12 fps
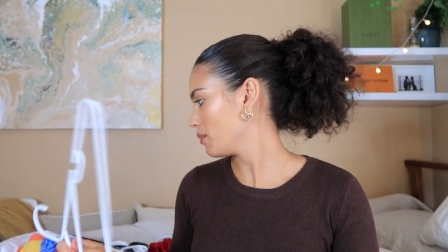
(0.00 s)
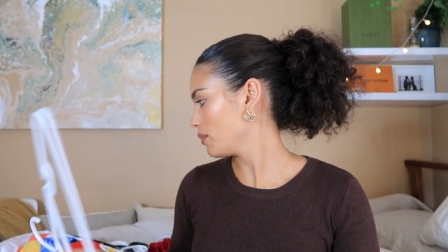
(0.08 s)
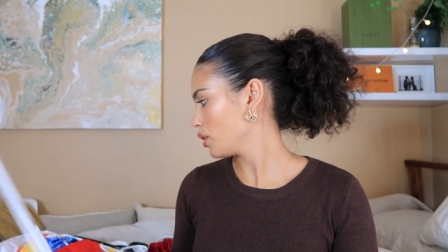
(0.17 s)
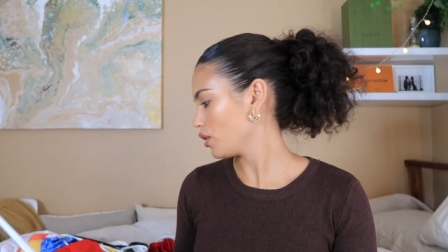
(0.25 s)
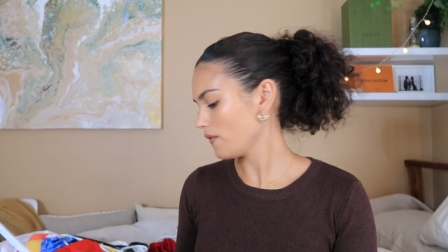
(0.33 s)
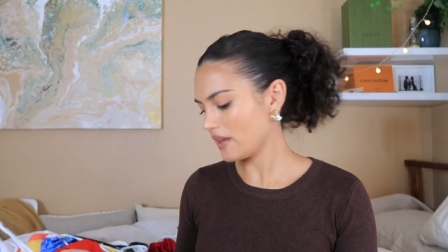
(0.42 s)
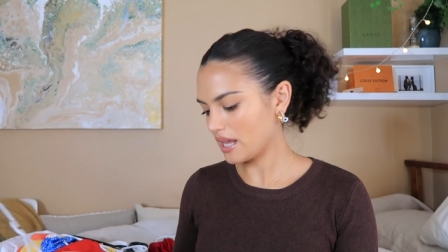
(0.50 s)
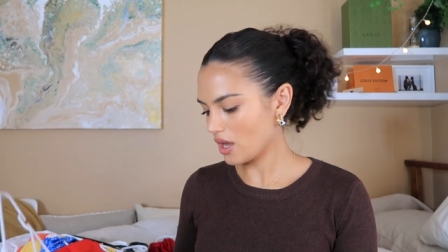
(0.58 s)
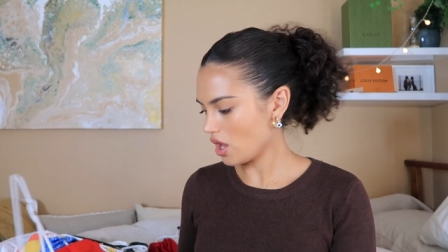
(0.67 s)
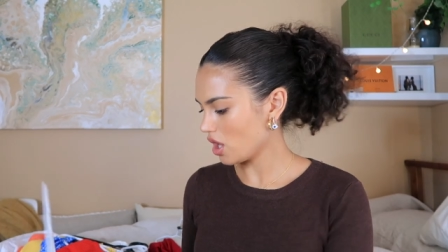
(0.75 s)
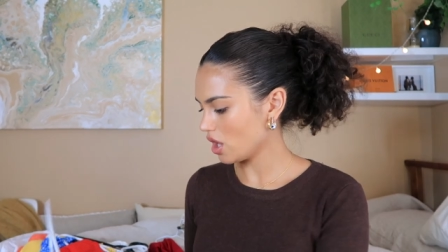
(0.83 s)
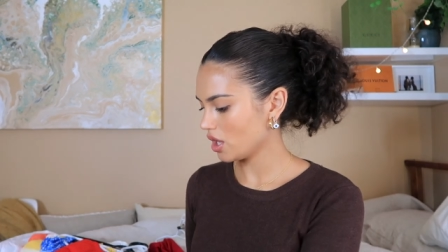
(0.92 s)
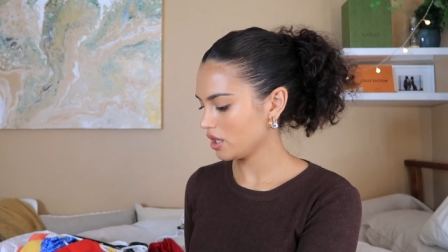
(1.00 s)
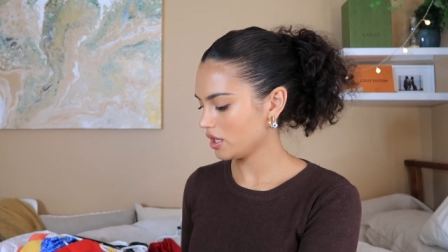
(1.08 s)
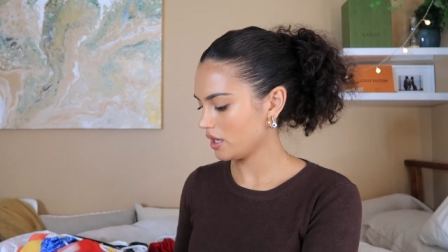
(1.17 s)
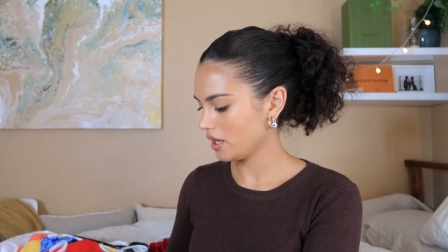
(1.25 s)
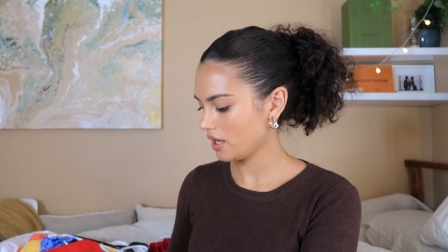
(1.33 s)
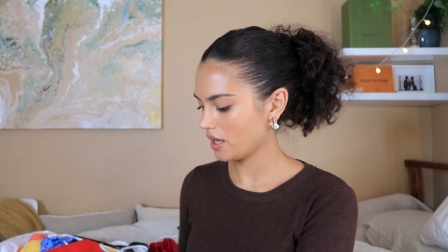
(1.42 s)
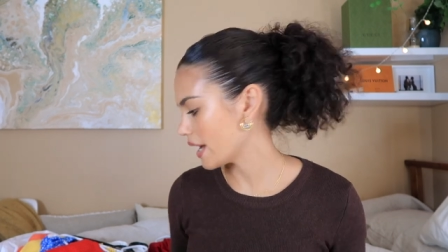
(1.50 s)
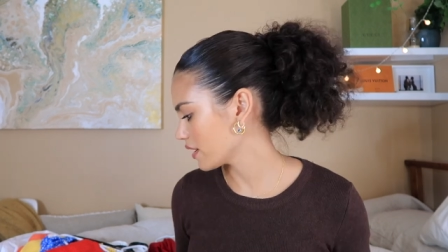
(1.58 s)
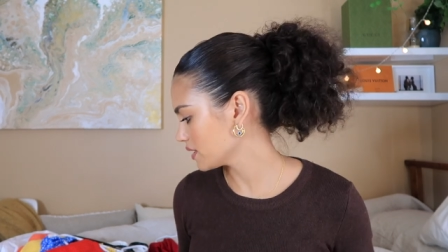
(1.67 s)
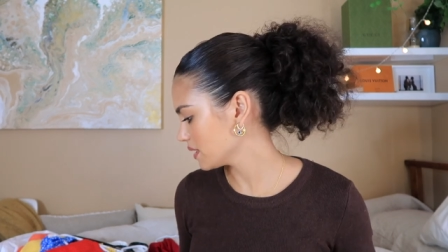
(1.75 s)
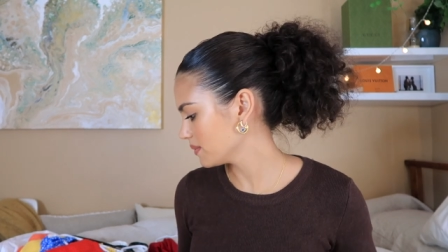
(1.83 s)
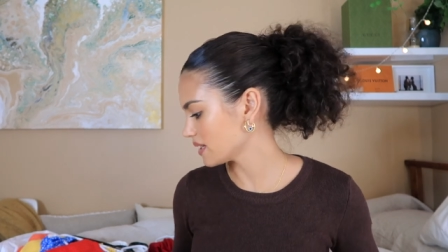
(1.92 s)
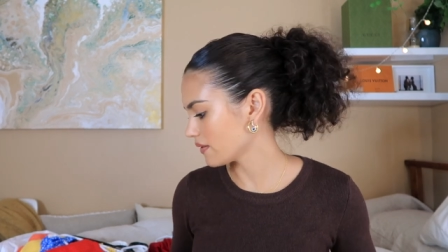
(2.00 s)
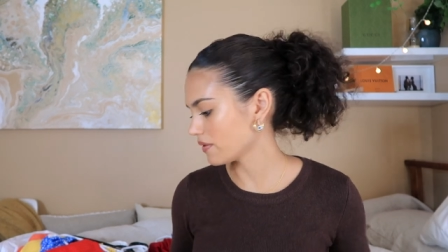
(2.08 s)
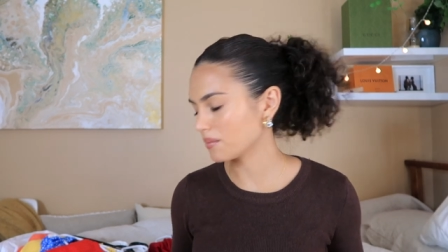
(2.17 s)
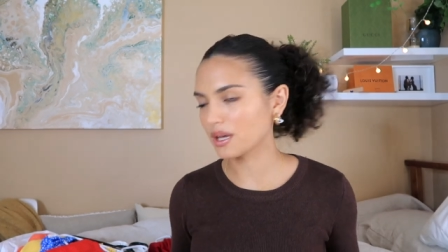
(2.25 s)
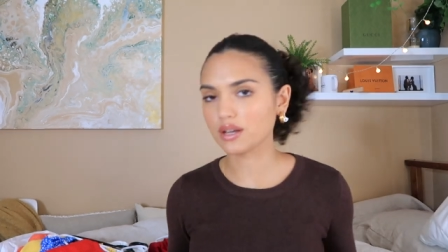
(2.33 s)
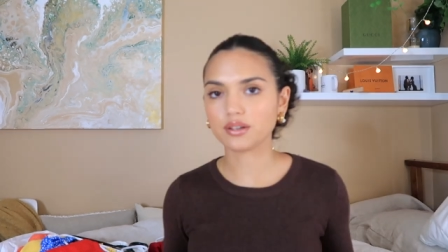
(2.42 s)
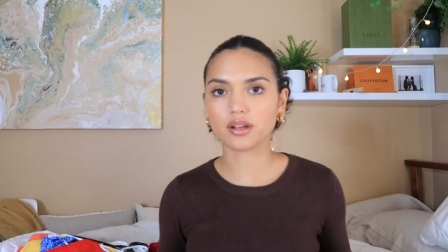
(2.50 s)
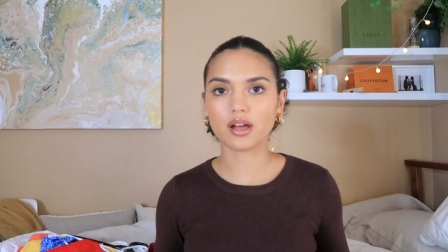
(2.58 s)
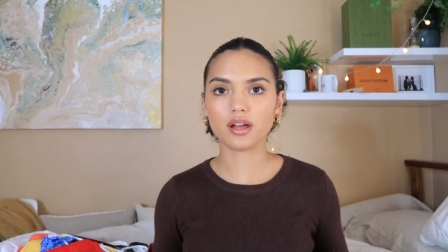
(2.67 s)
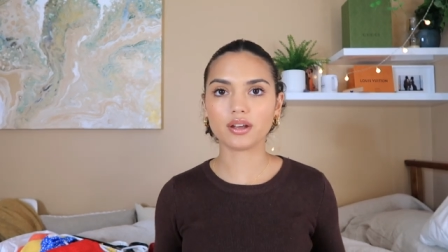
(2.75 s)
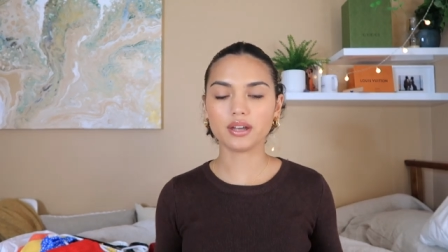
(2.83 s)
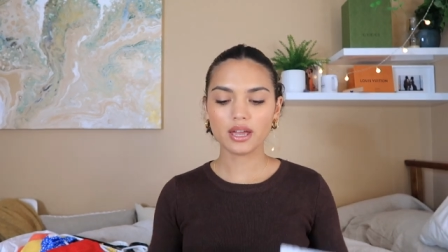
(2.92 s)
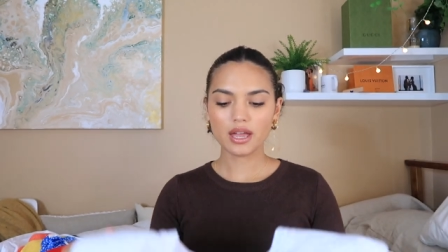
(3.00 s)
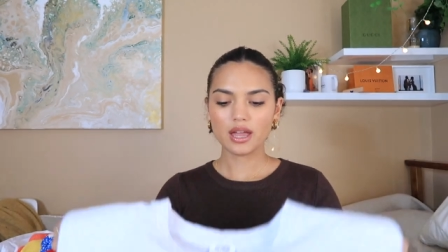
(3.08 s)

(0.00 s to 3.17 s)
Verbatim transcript: Moving on, I got some stuff from Cotton On.